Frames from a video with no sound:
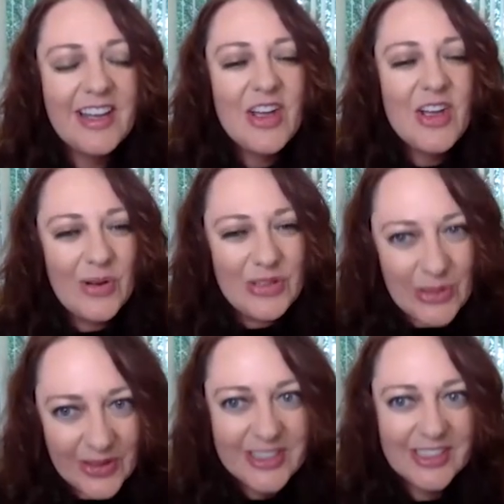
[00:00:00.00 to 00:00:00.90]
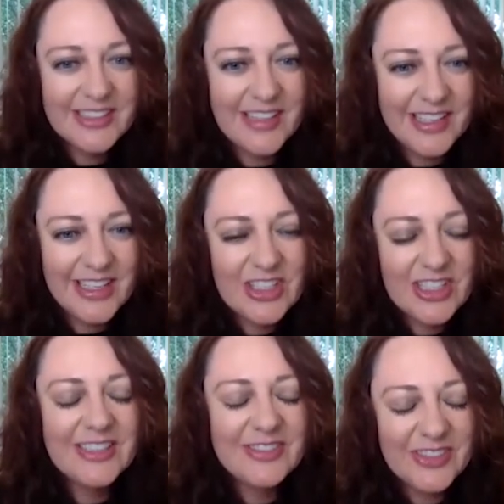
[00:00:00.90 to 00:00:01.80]
when you hosted a delegation
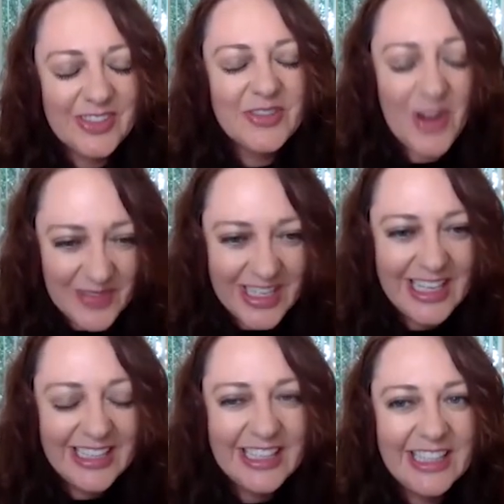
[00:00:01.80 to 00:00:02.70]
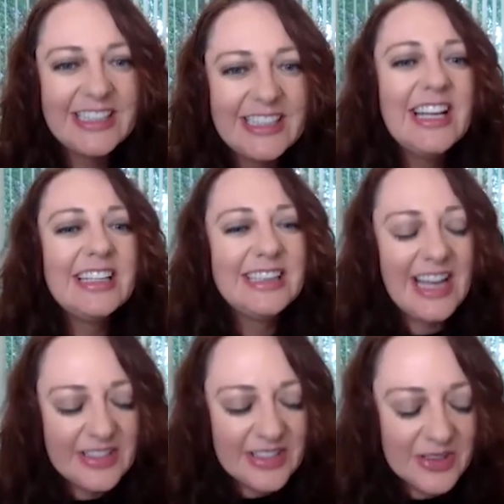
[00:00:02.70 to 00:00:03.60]
from Connecticut
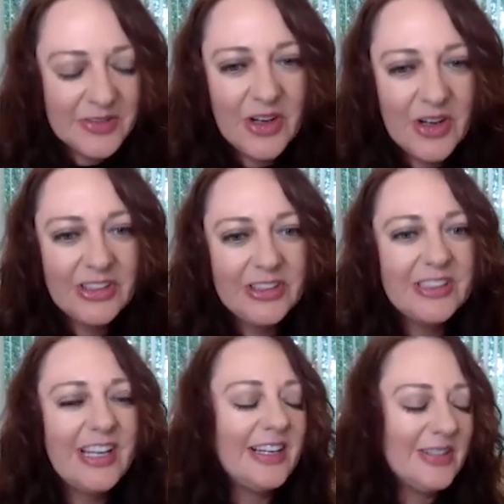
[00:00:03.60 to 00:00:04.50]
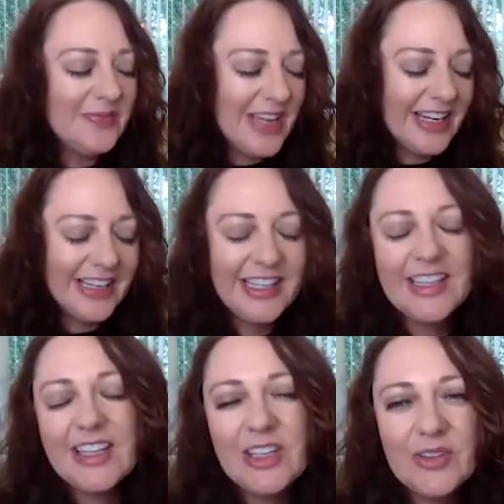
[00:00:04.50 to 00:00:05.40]
last fall, and I
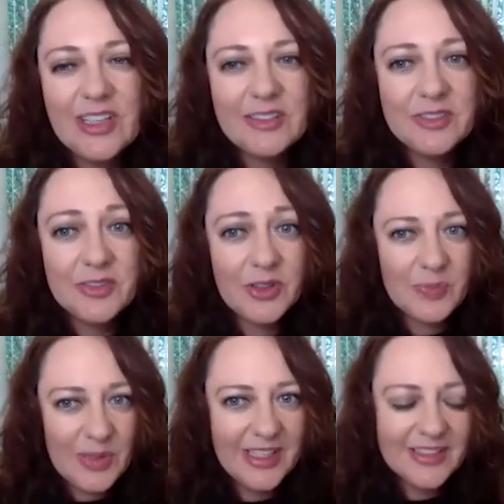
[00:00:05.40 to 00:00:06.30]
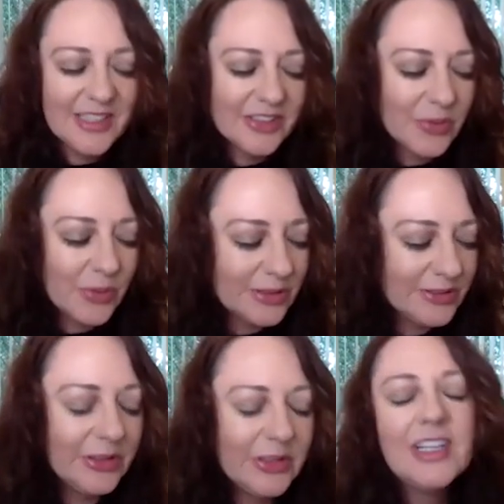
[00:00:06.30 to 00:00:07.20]
can't thank you enough for being such a
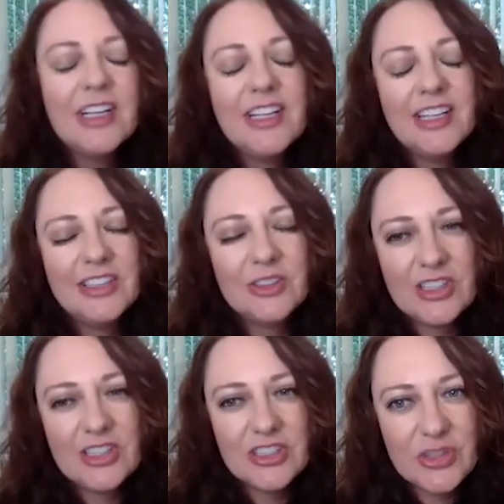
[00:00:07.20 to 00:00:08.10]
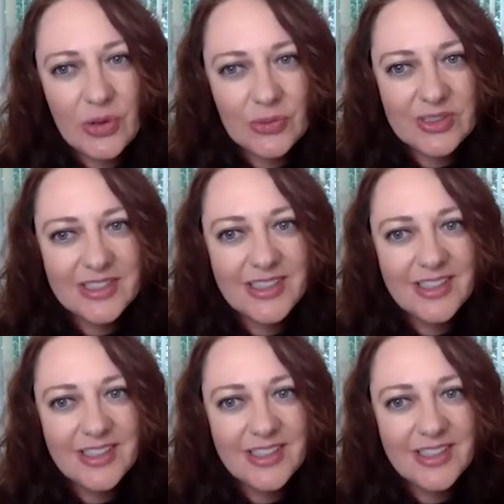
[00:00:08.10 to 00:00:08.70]
wonderful and gracious host.